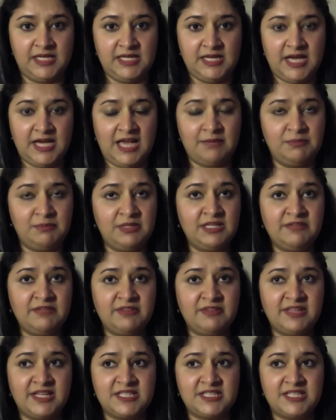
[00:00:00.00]
I believe at
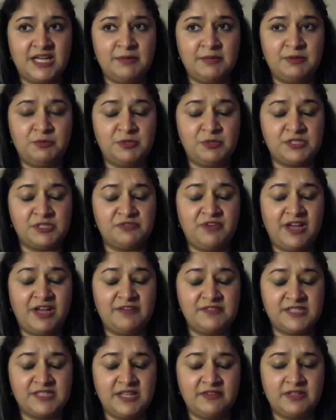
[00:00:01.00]
that time it was
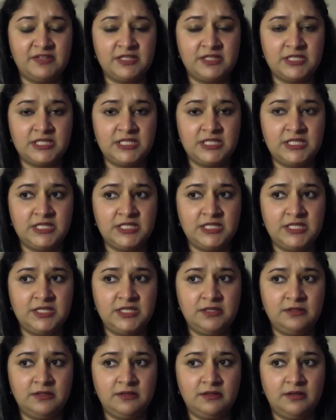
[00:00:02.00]
570
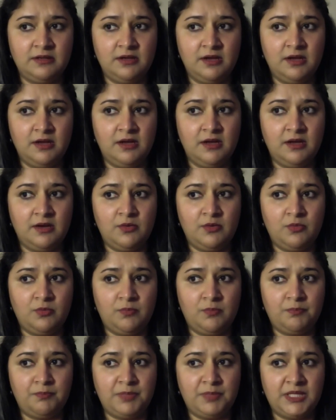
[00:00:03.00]

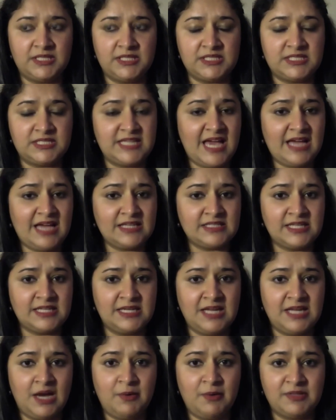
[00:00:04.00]
plus tax, and
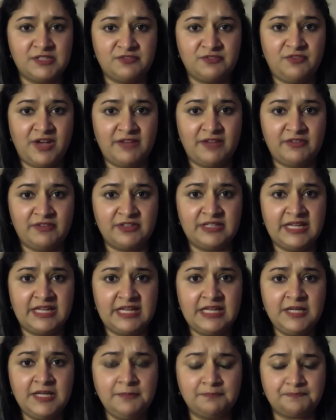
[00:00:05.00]
now it's
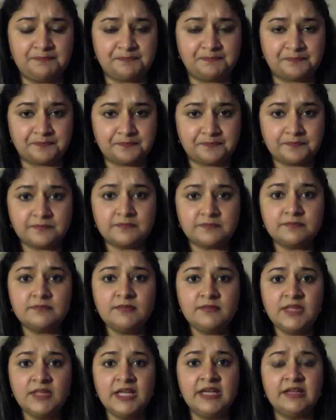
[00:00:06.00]
580.
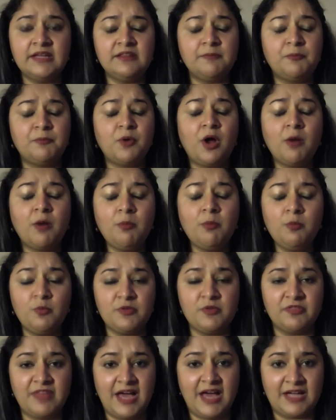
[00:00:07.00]
And the problem
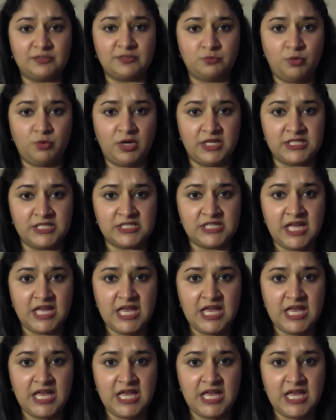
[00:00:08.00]
with that was